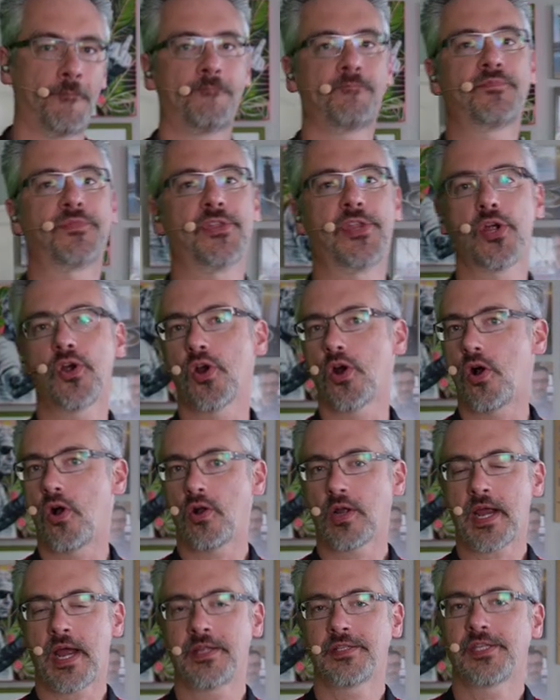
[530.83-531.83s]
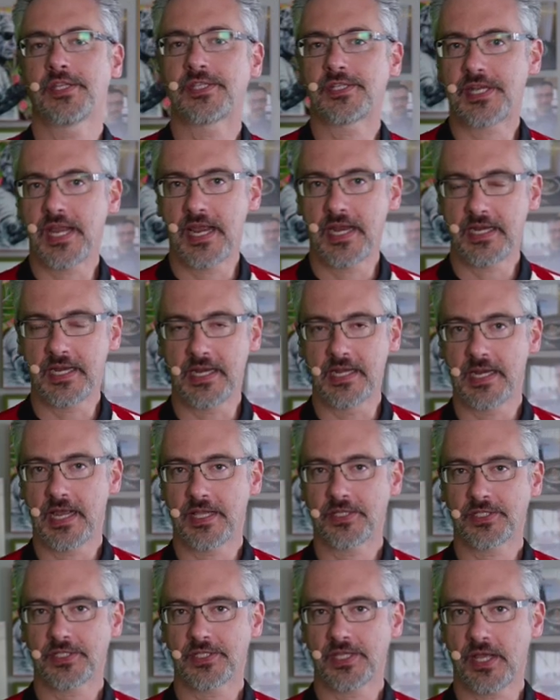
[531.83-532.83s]
There are all kinds of standing
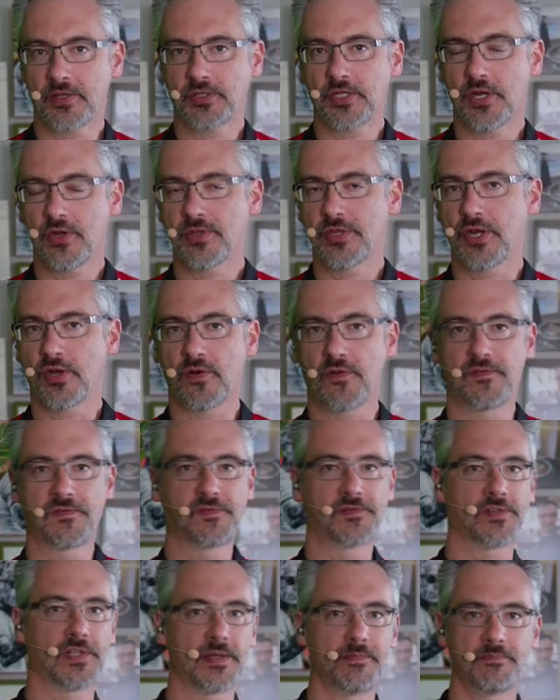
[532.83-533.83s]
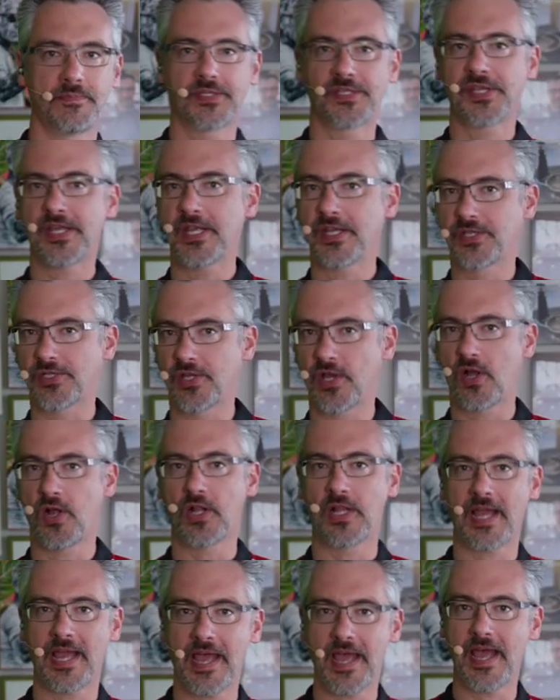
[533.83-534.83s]
desks out there that are flimsy as all
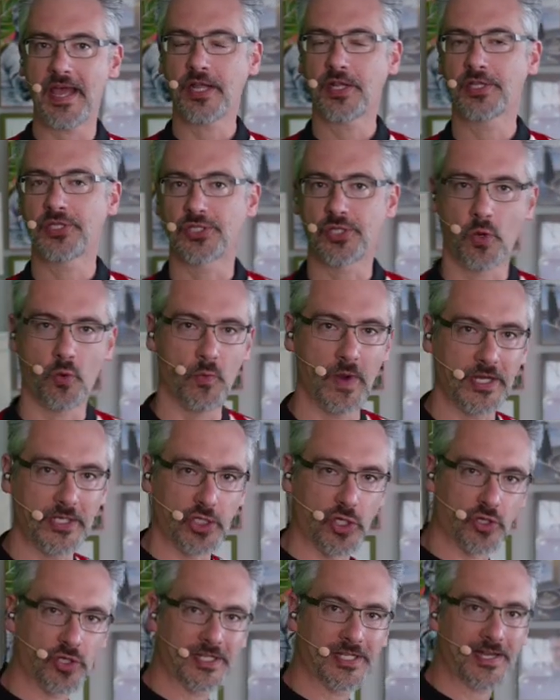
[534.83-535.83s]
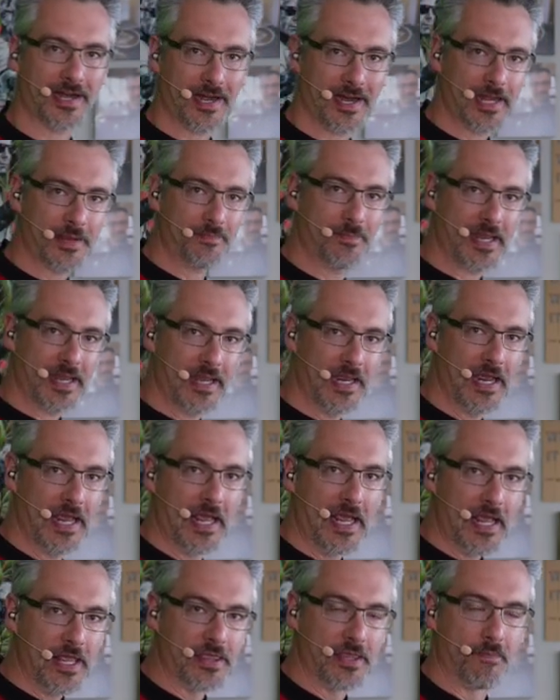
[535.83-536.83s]
heck. So when you're typing,
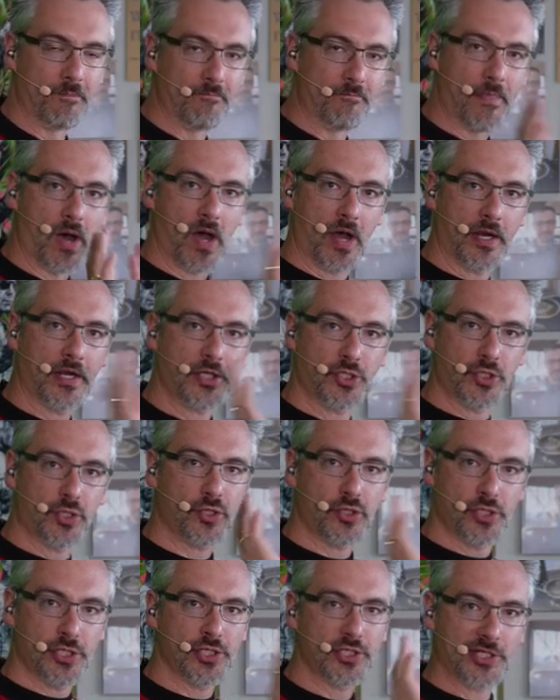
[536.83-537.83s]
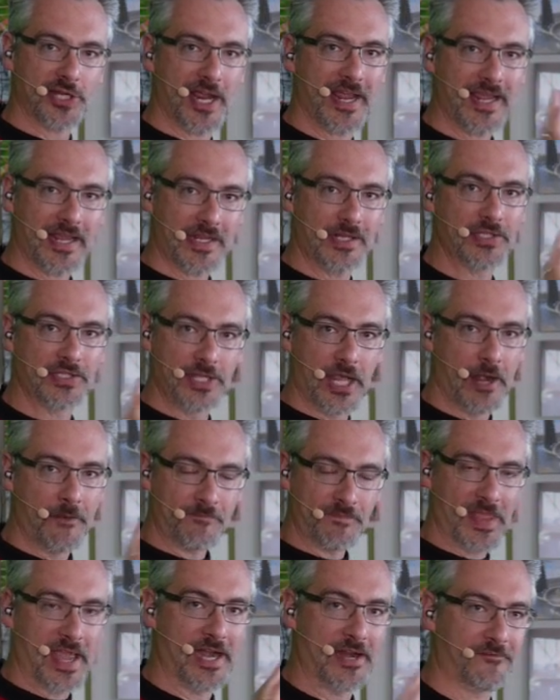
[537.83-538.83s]
the monitor shakes.
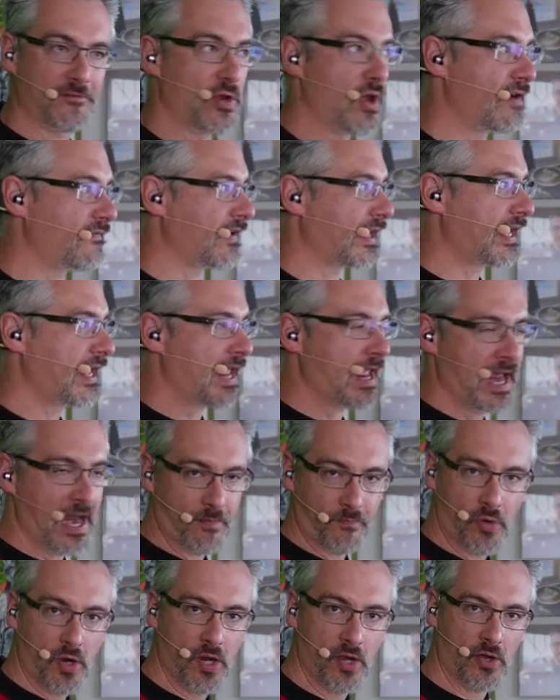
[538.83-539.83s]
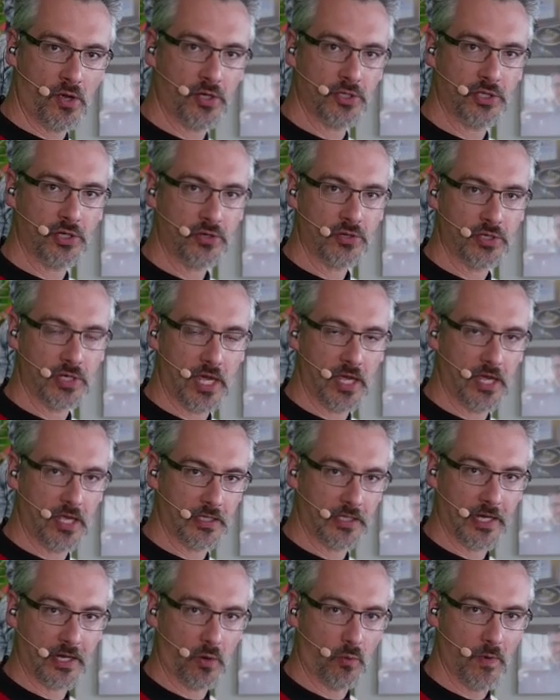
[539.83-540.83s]
And if you have a camera on your, uh,
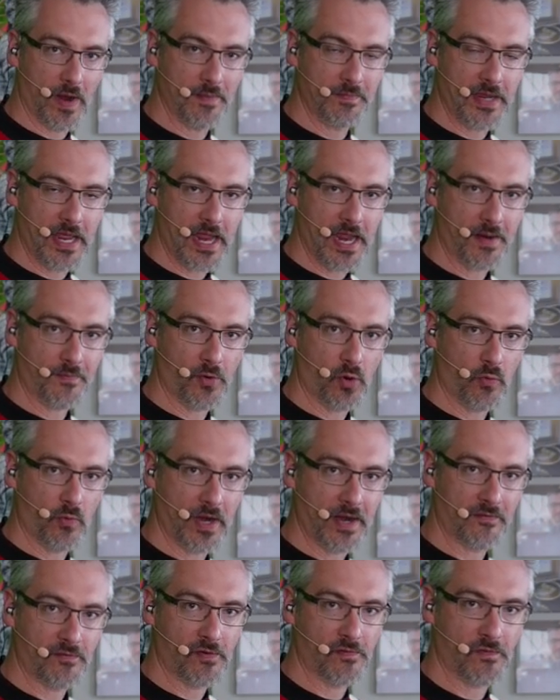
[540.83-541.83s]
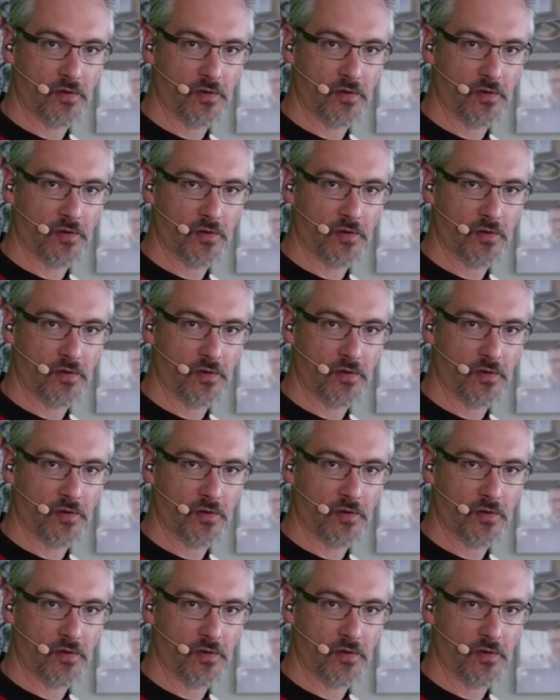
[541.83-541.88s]
like a webcam or whatever for